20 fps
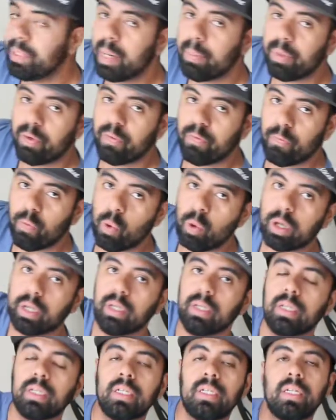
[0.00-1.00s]
number
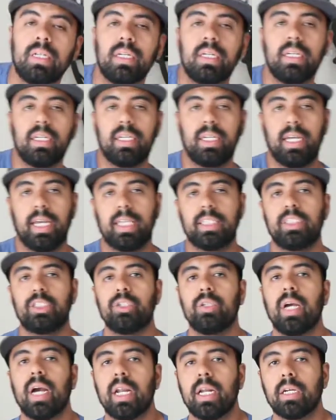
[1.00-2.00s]
4 is
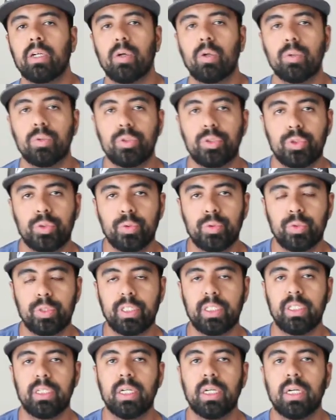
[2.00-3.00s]
you gotta go to
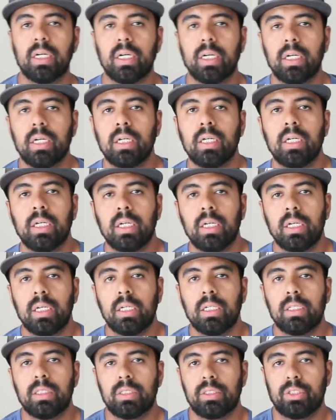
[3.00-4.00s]
the
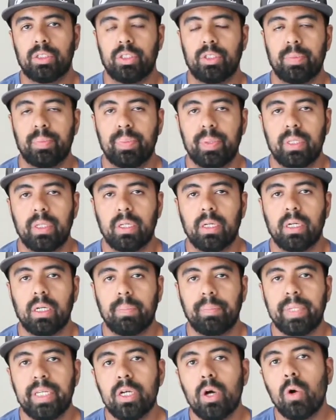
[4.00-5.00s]

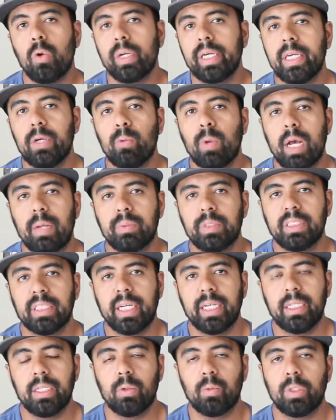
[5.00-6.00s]
BOE
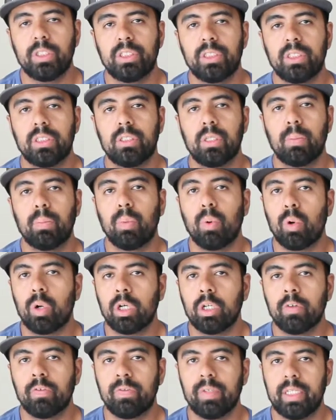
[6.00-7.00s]
website, which is the
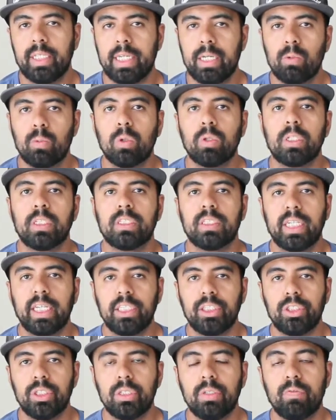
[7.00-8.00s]
Board of
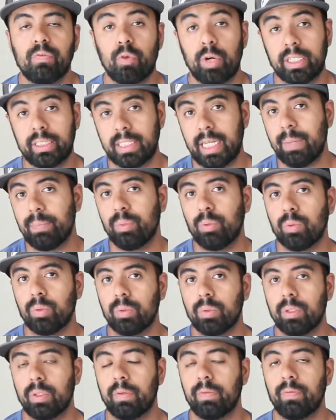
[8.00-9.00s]
Equalization. For
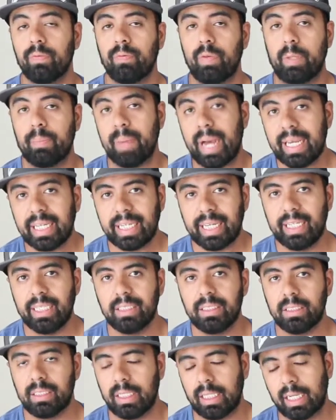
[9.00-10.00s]
example, in my
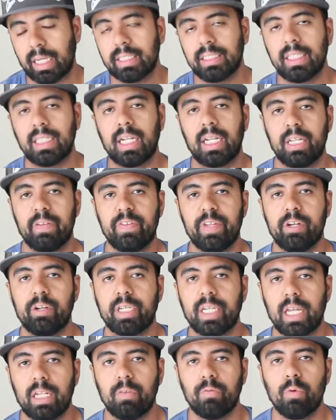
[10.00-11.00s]
case, like I said, I live here
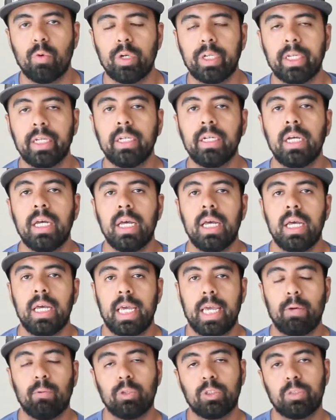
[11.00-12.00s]
in California.
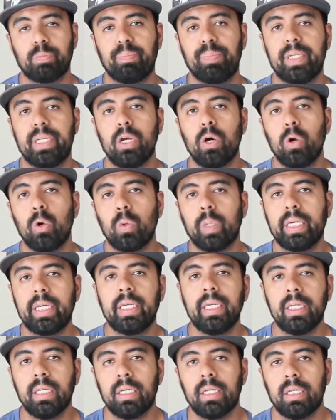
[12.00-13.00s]
It was
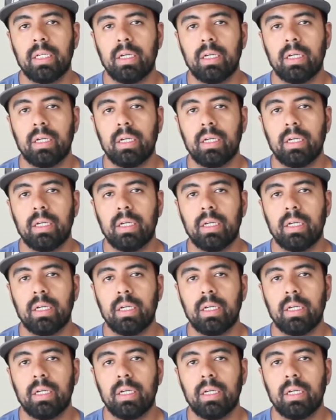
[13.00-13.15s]
BOE,